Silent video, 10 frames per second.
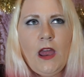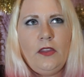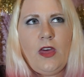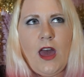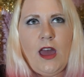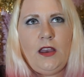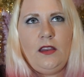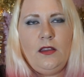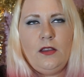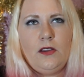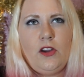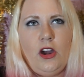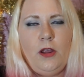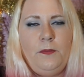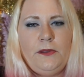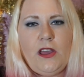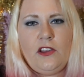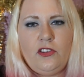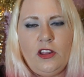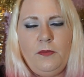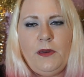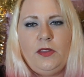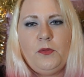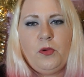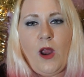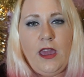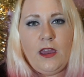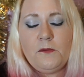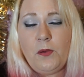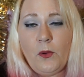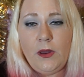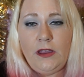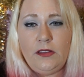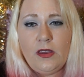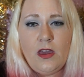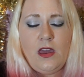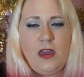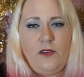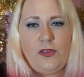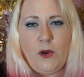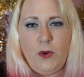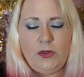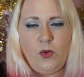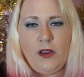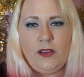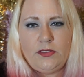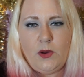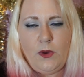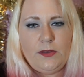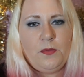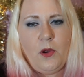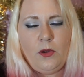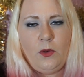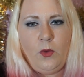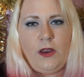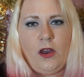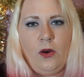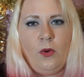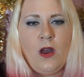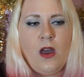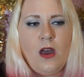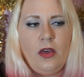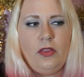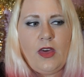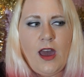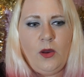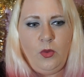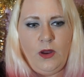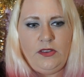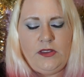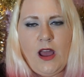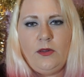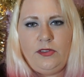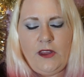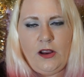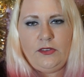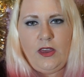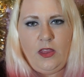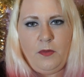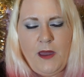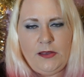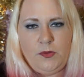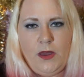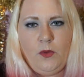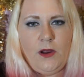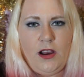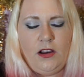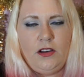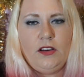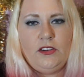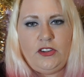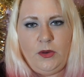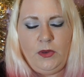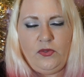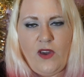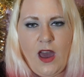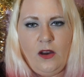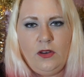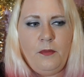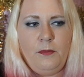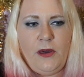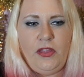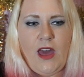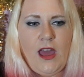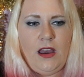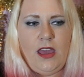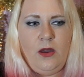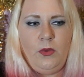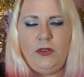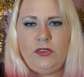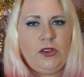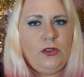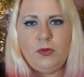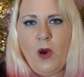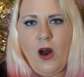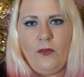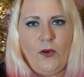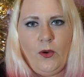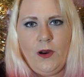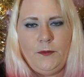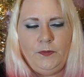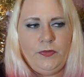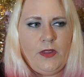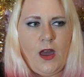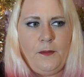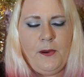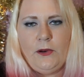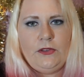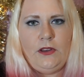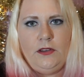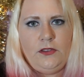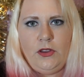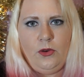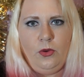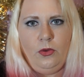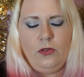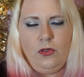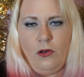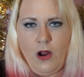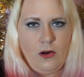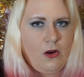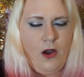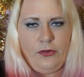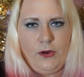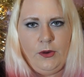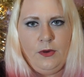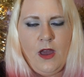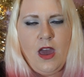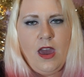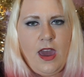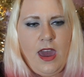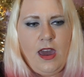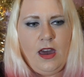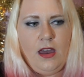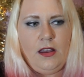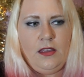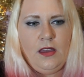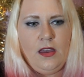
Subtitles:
that could have potentially been the break-in point, if there was one, because there was a broken window that was downstairs in the basement where she was found, but that it was too small for a person to crawl through. And